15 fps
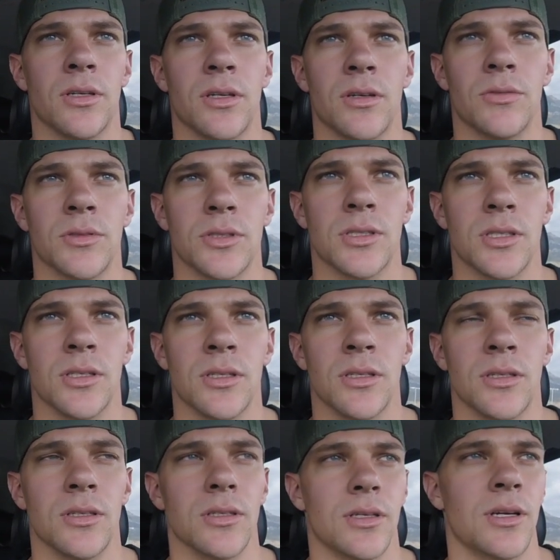We'll
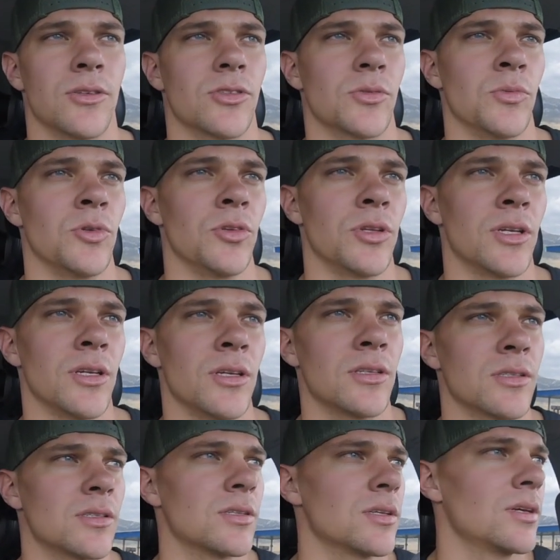see how smooth it
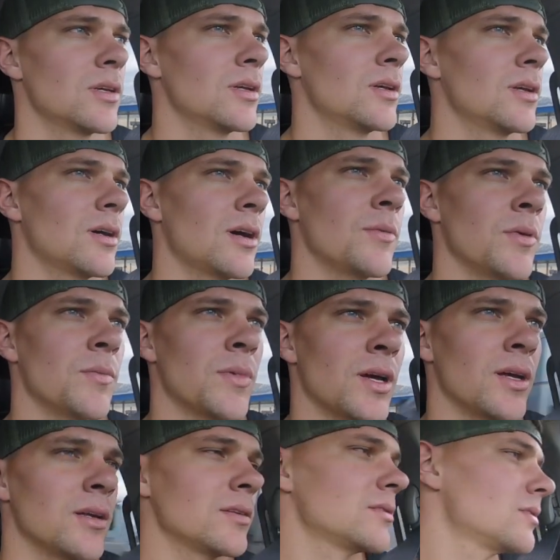is. I'm in
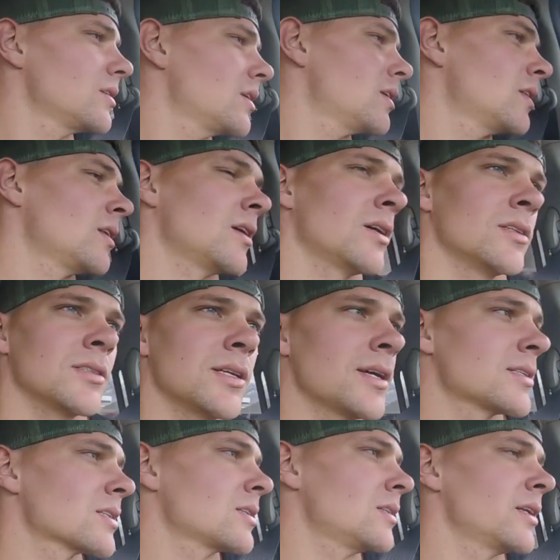my in-laws
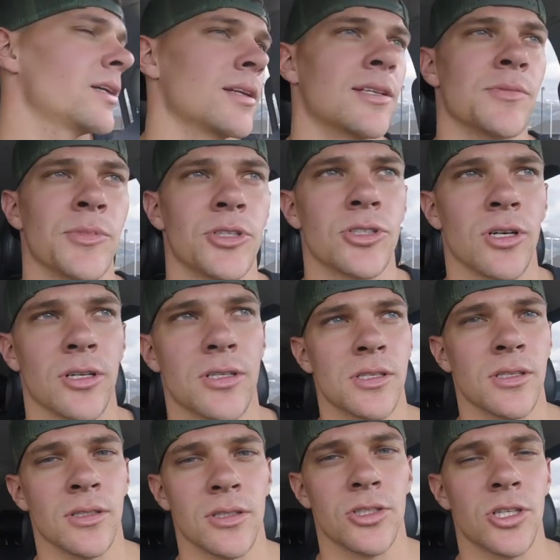Escalade because my truck's
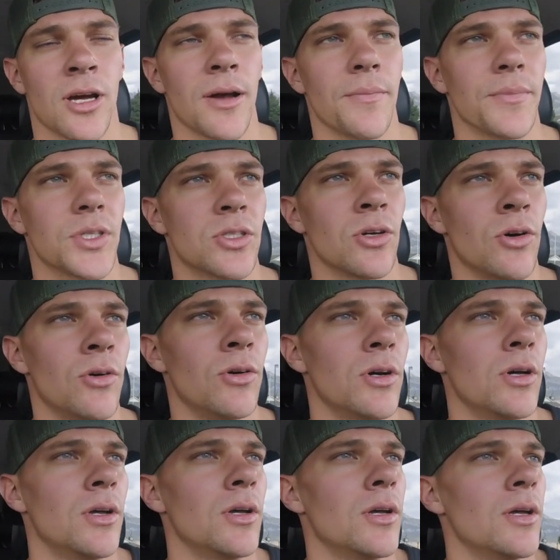in the shop, so
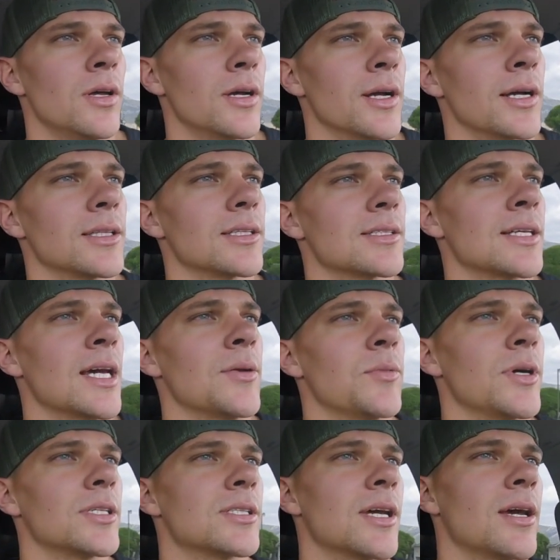got the
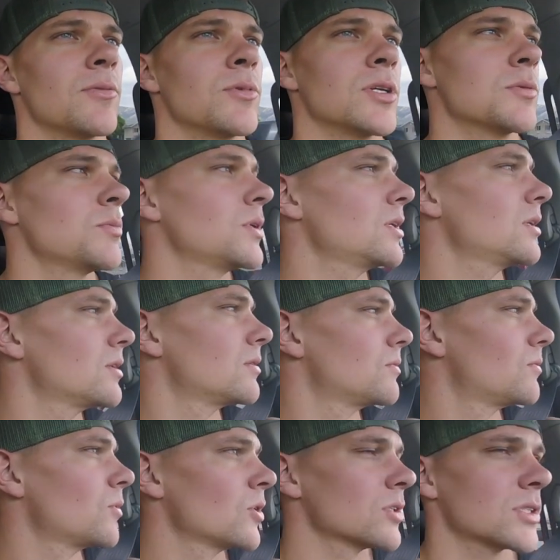side-by-side with me, and
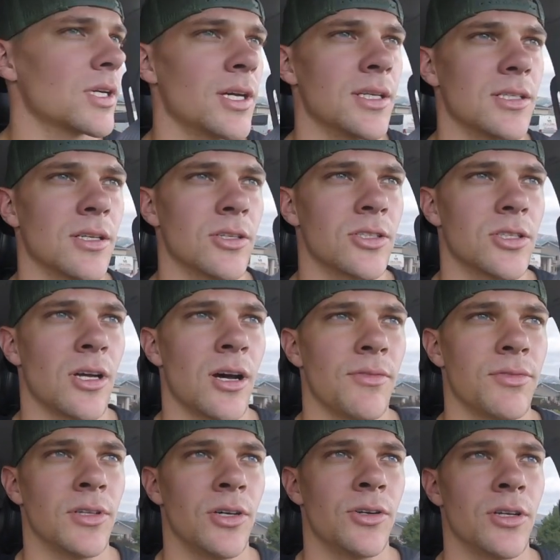worst case I'll just
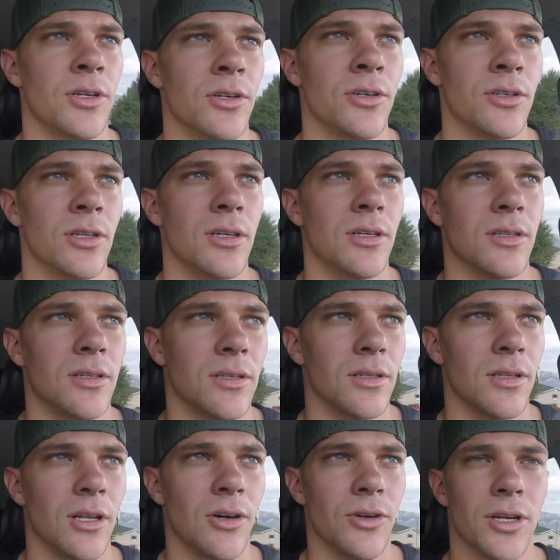offload it early and
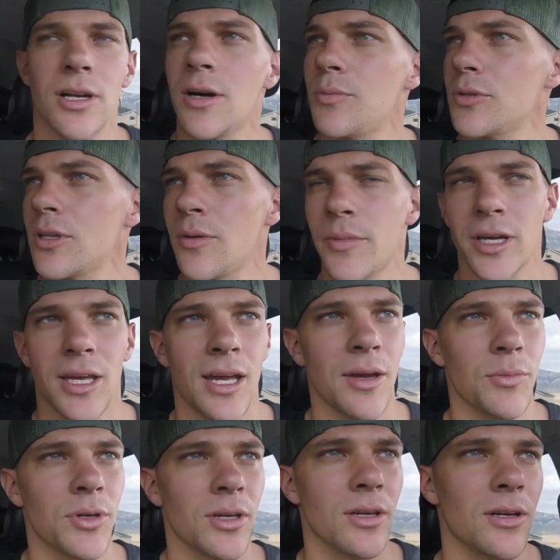load it up with all my
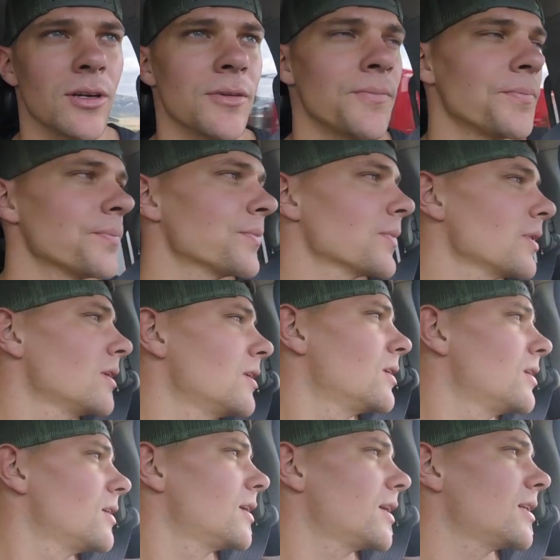camping gear,
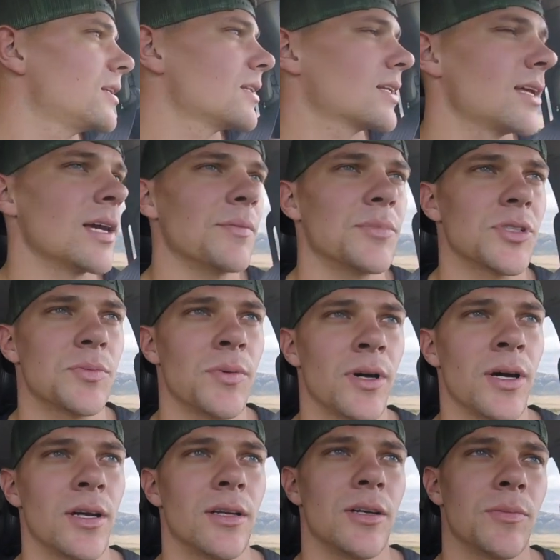head to the camping
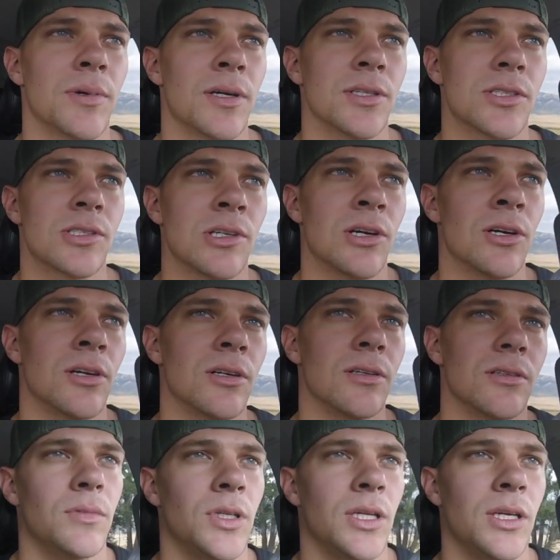spot. I'll probably start
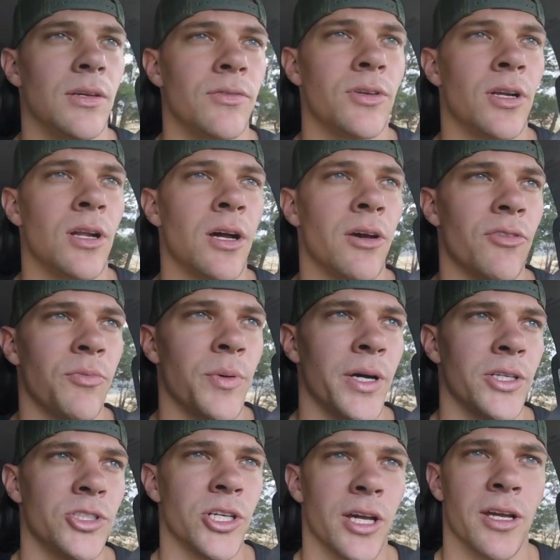the evening off by
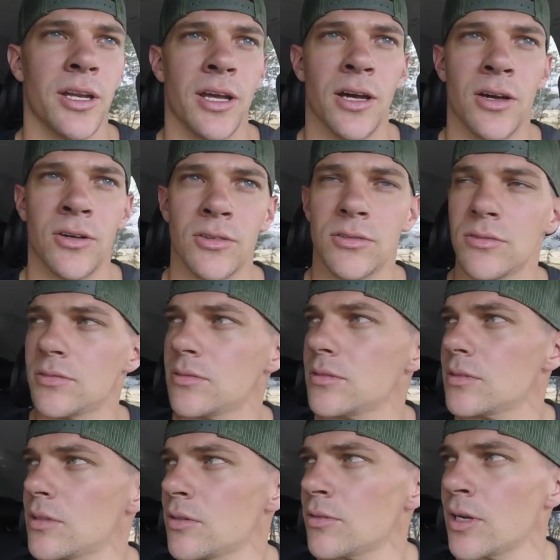checking out
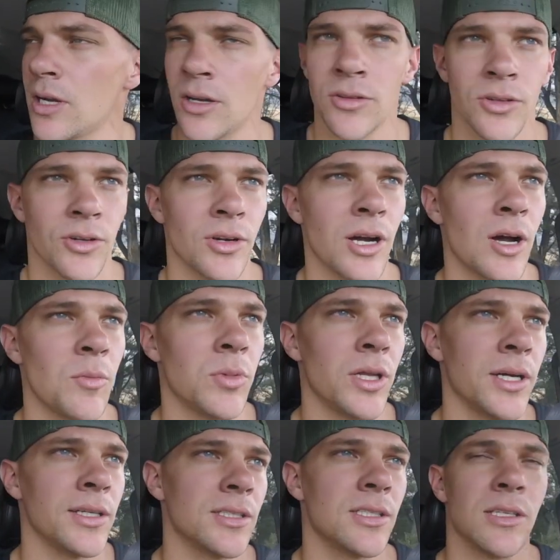around the ground
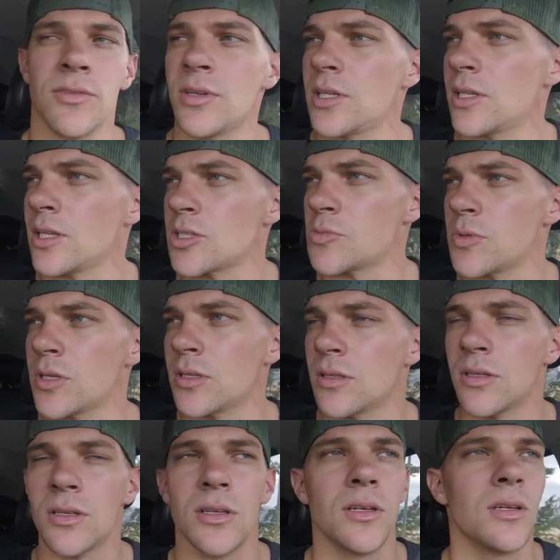blind, see if anything's been
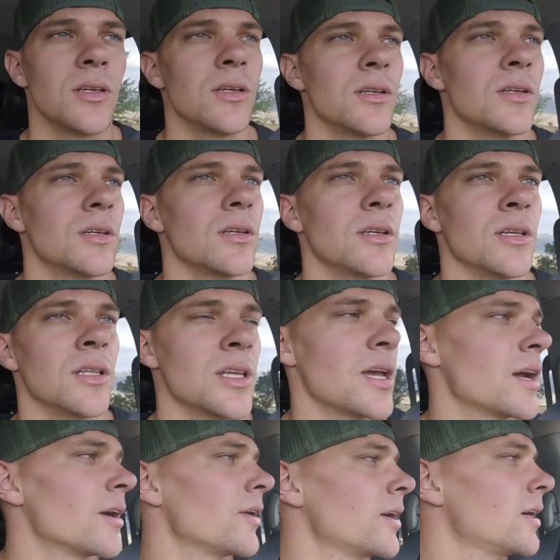in the
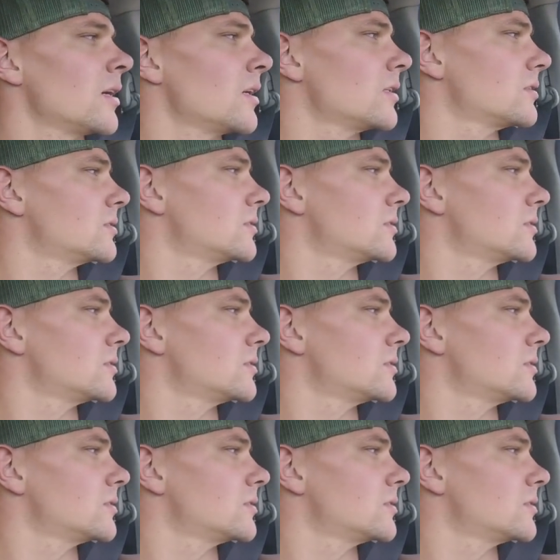area,